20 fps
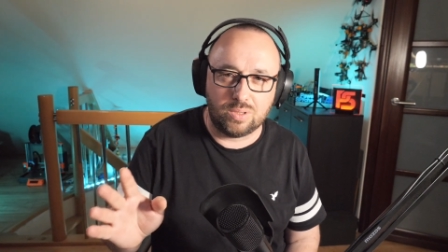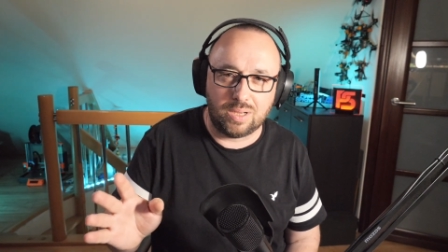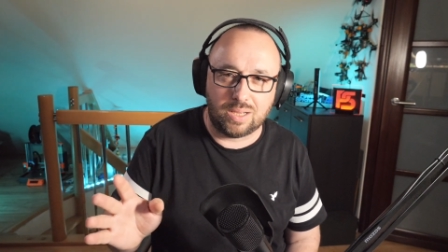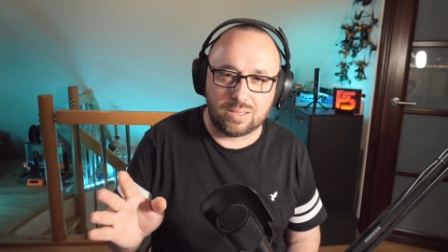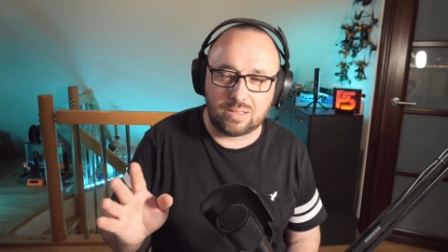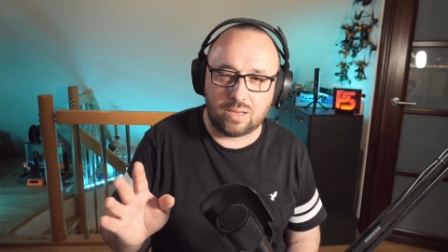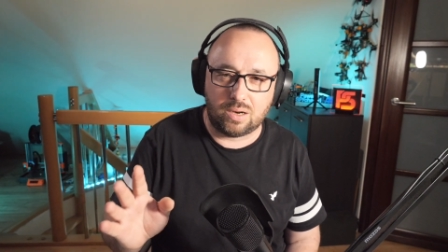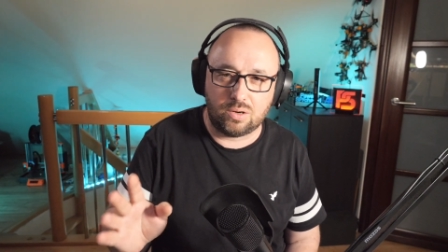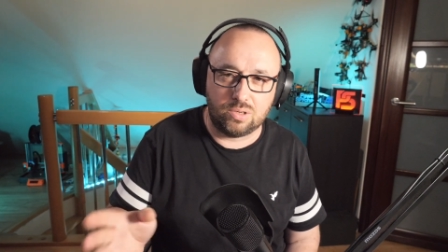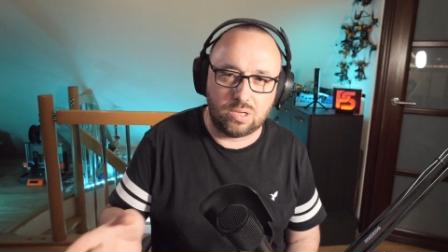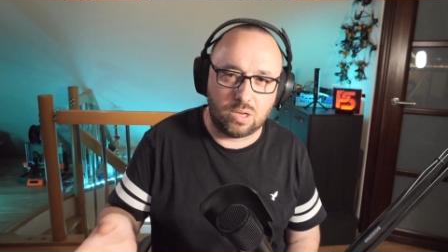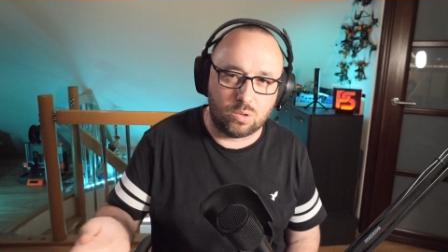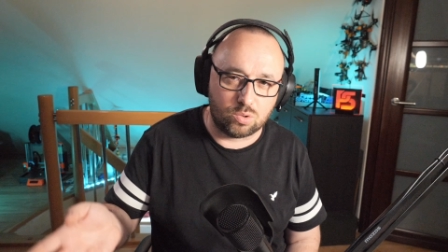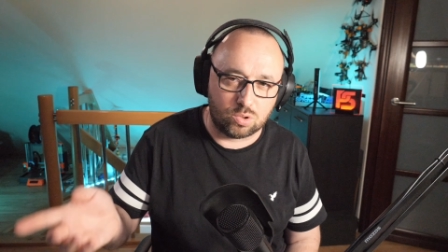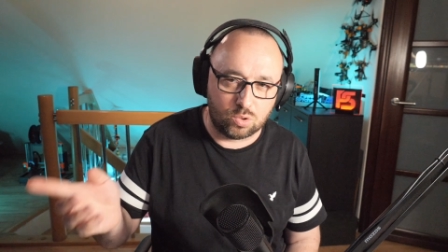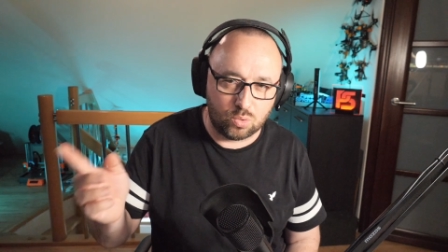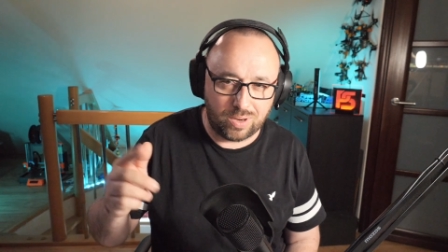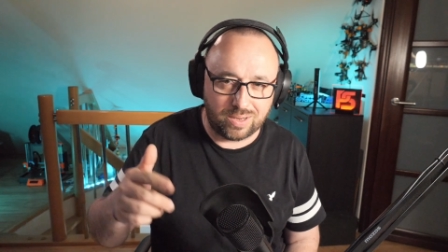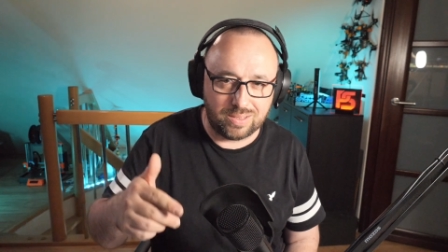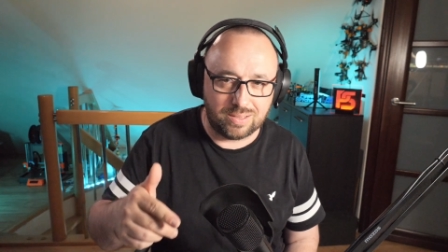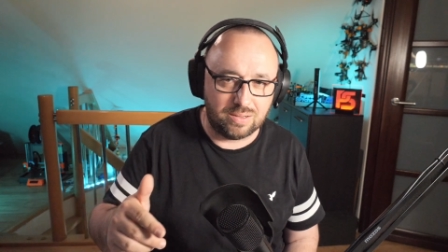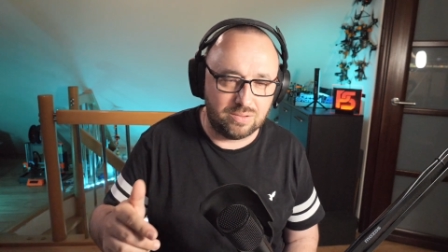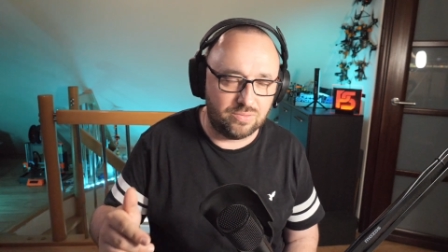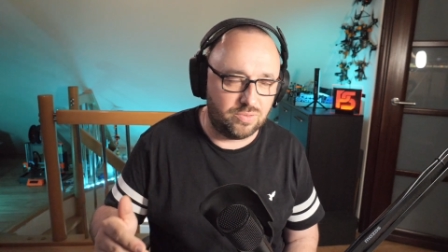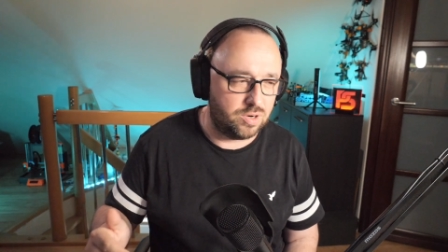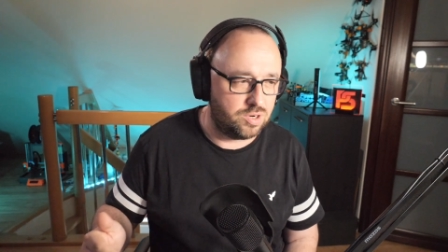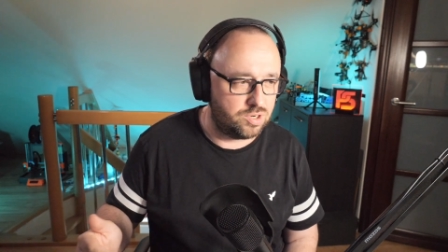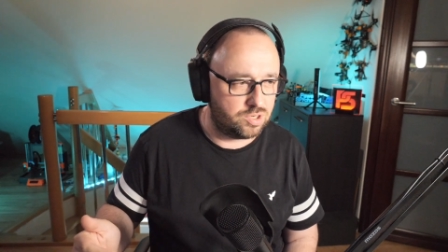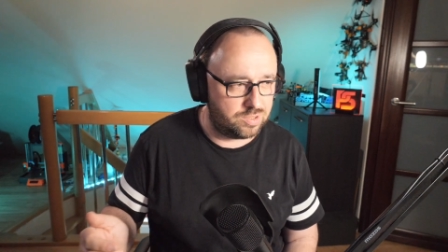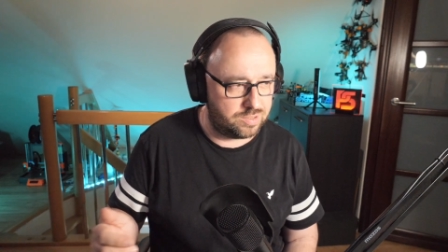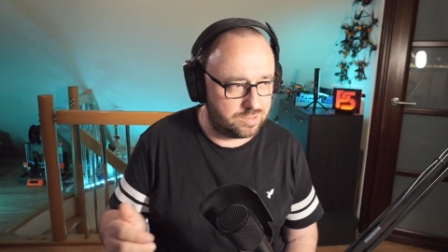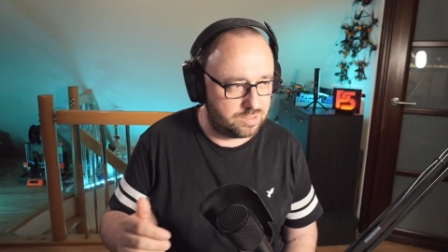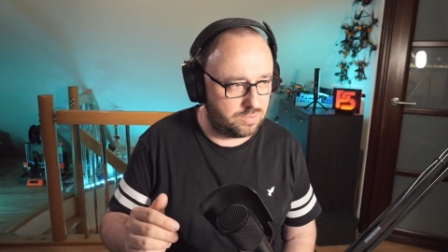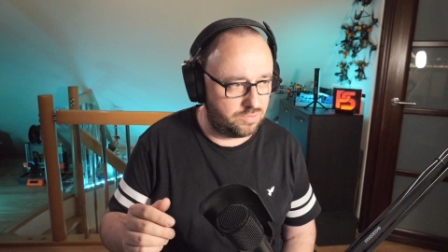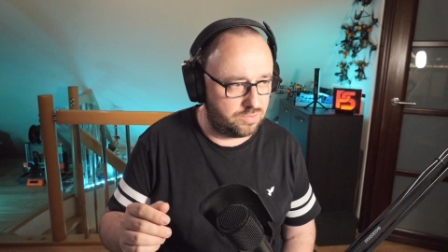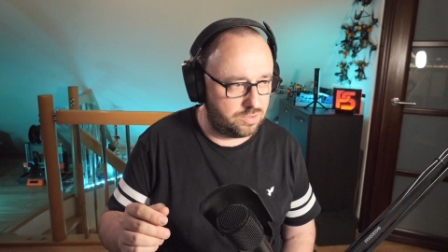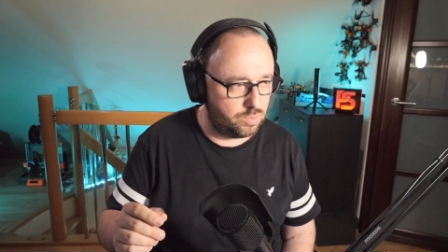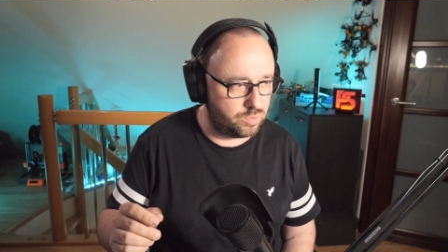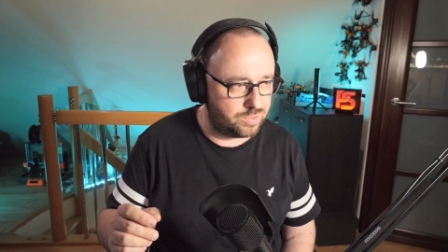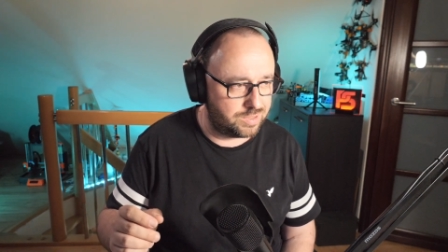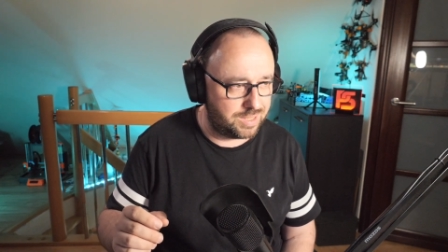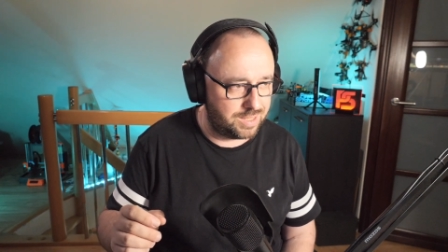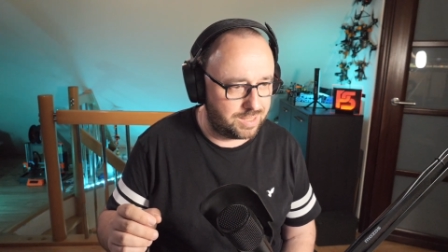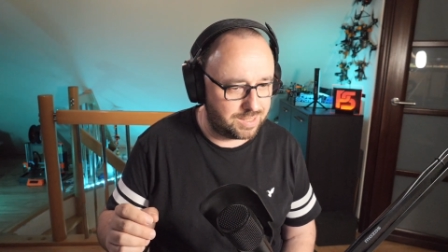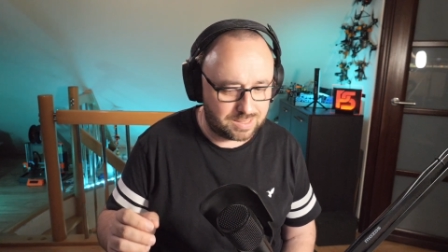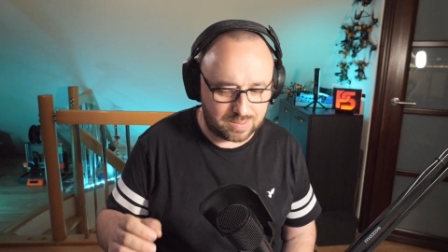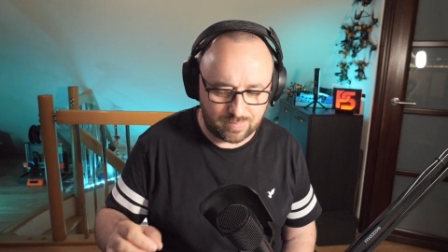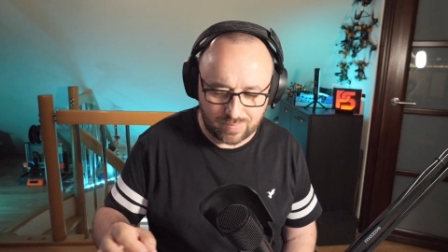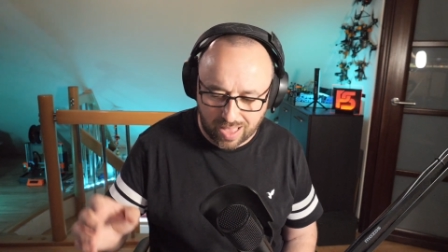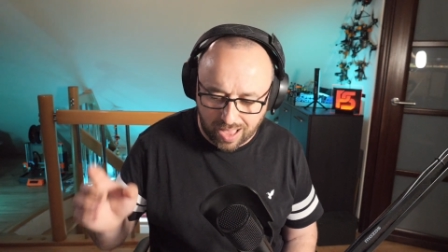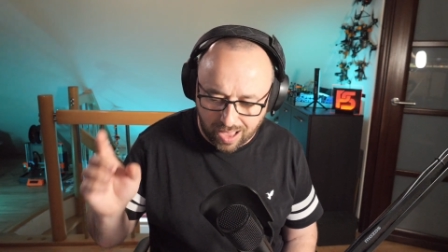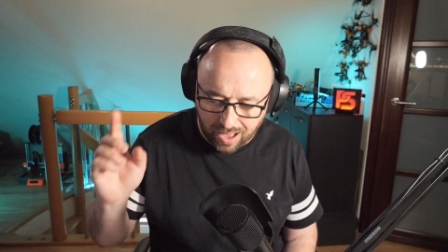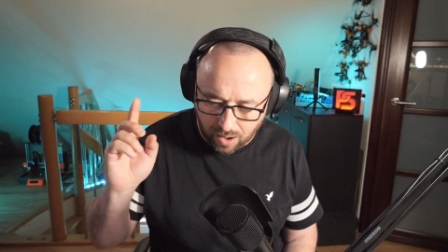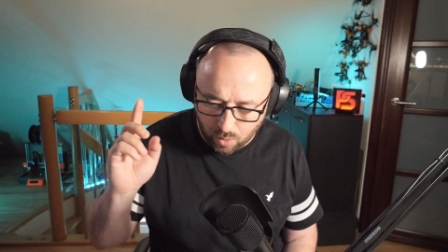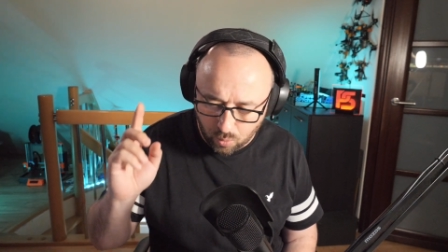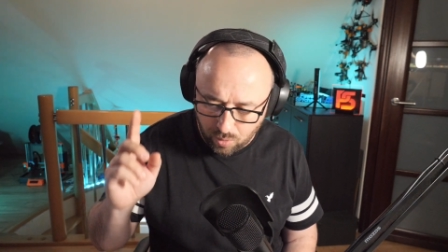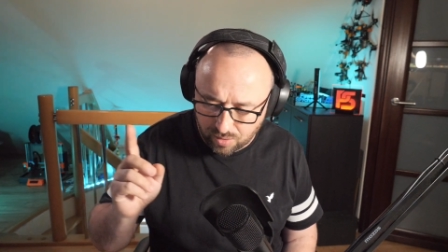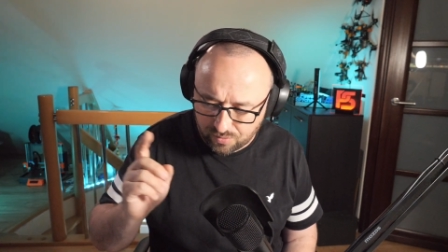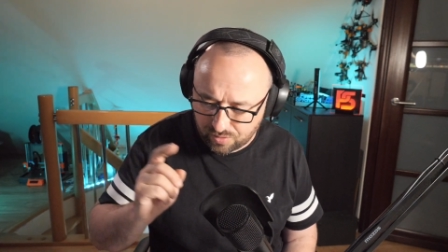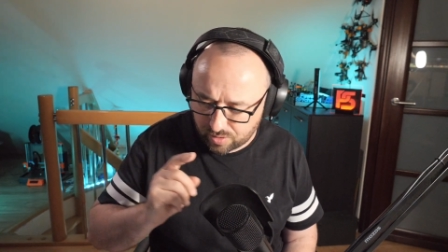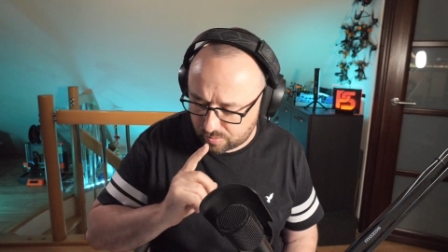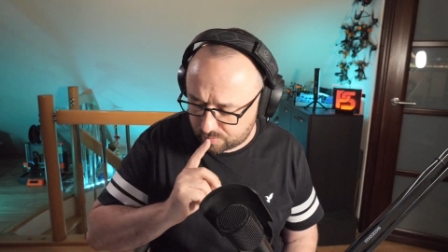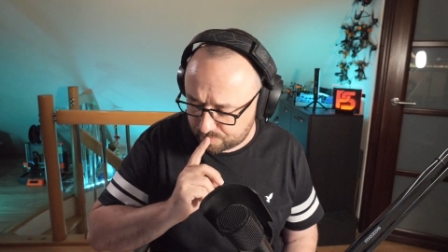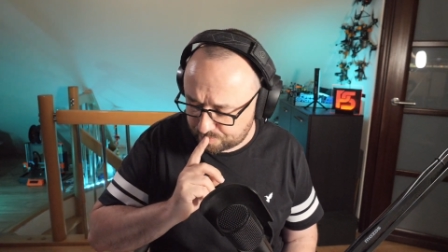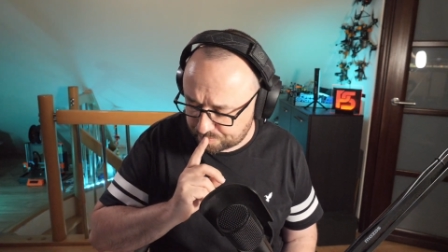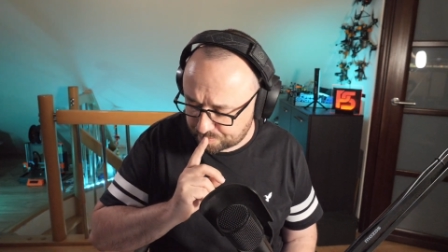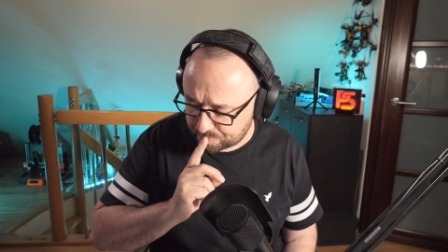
that are downgraded versions of those things. However,